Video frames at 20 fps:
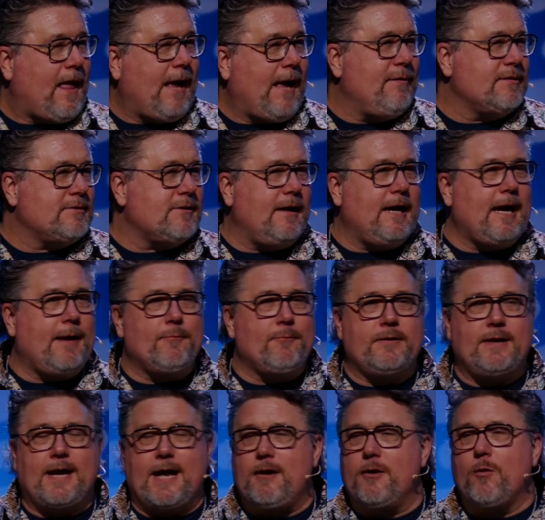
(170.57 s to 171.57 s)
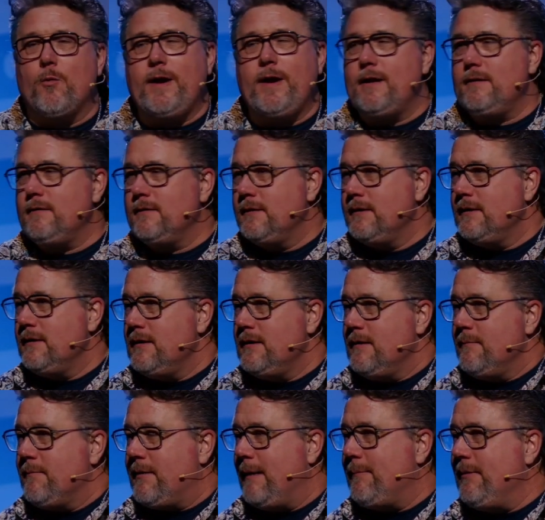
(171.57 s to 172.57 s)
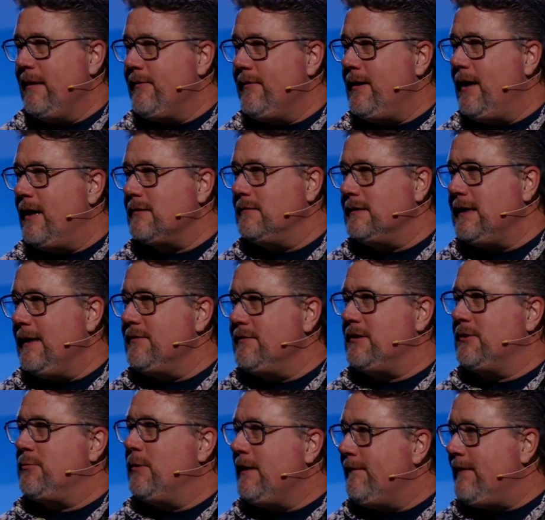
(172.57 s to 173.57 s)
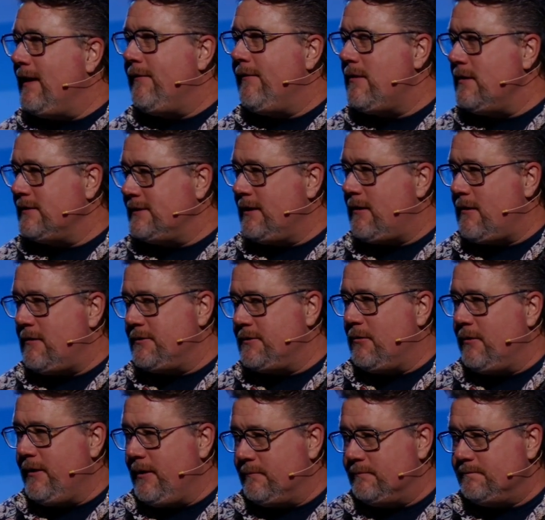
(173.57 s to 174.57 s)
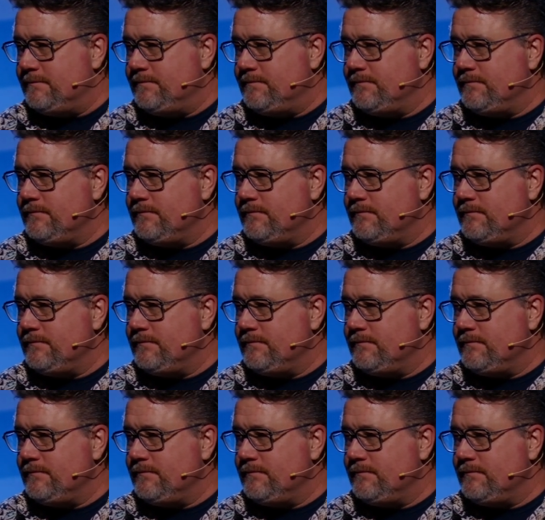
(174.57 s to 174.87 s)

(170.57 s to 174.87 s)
How that's going to happen one day. I don't know when, but I believe God's going to give us a 2,500-seat auditorium.